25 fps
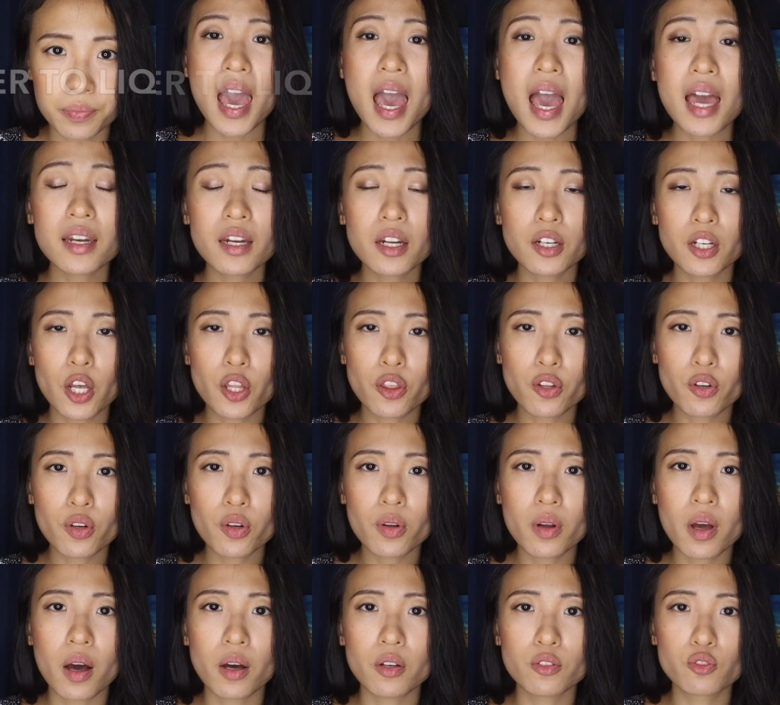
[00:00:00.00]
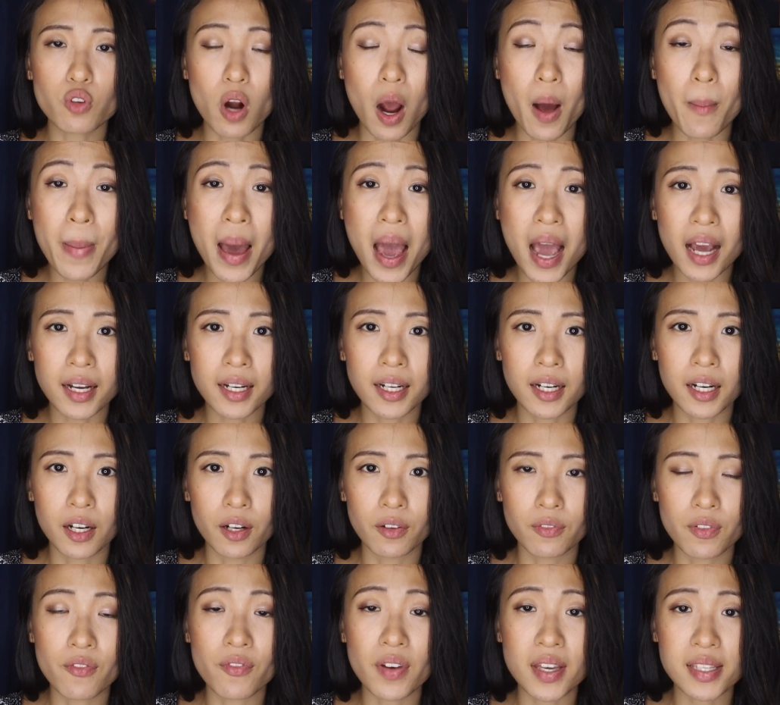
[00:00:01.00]
And another drawback
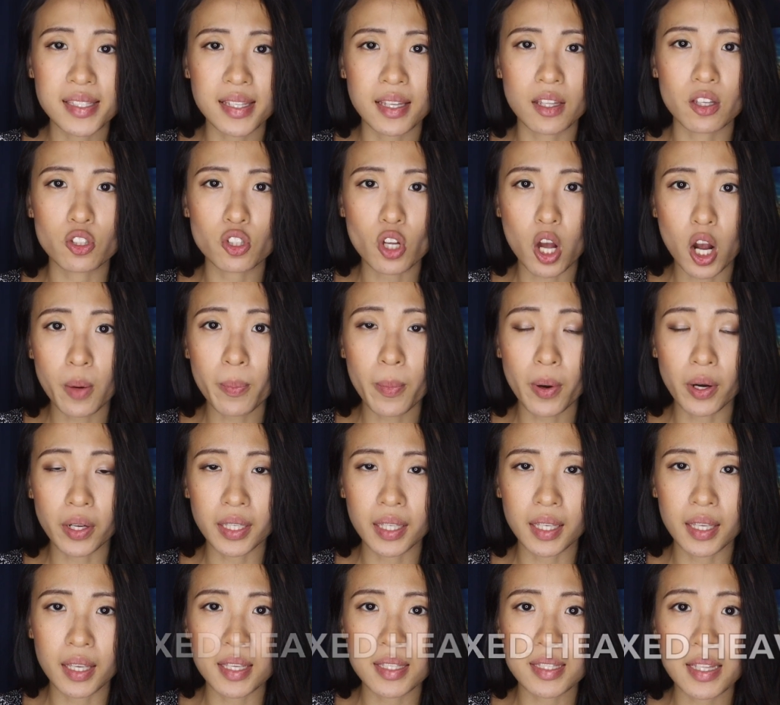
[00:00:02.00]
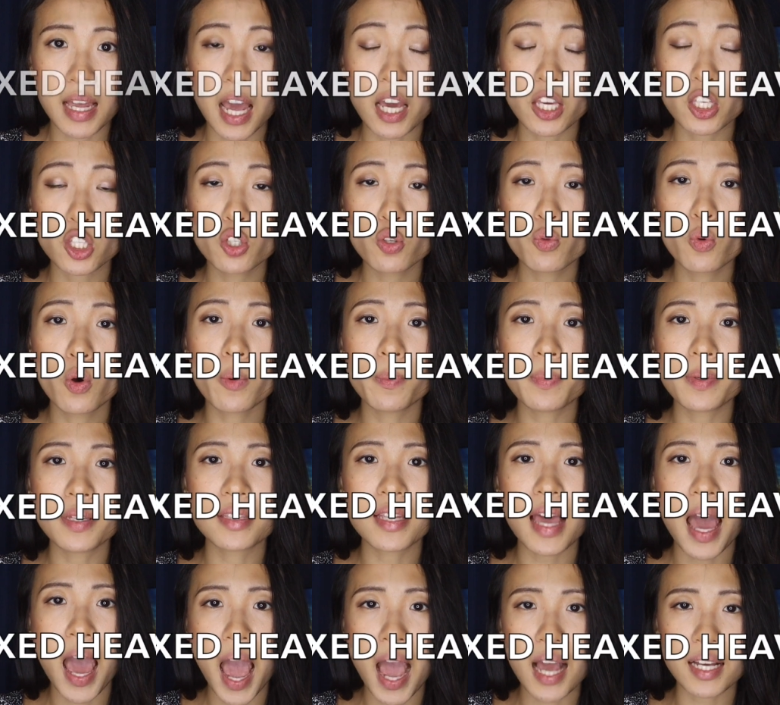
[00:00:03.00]
of investing in the stock market is that you will be
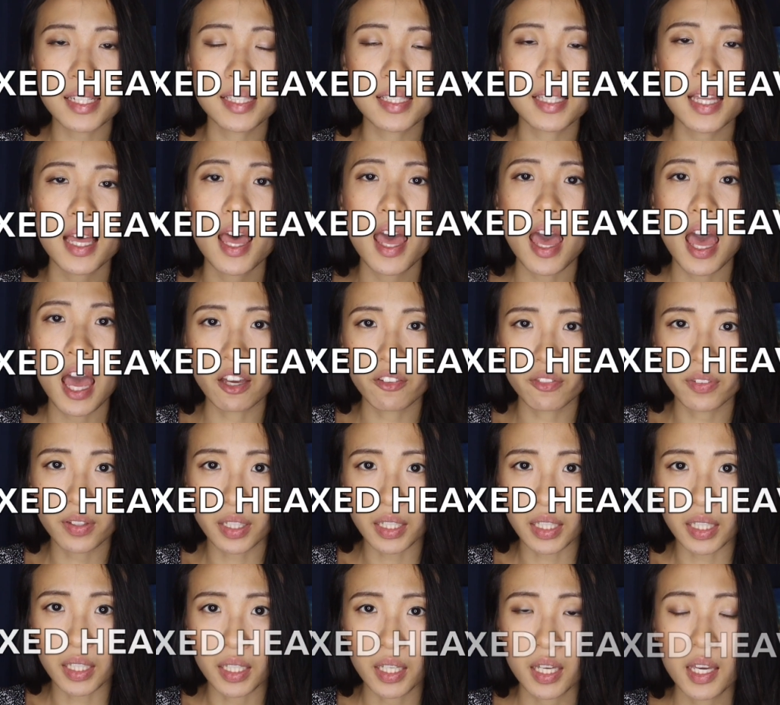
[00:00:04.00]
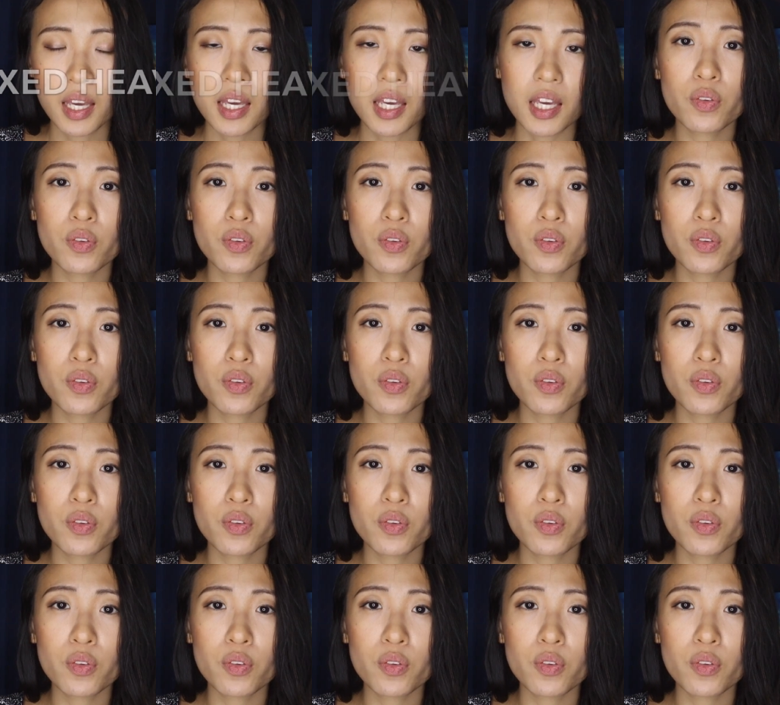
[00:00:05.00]
taxed heavily.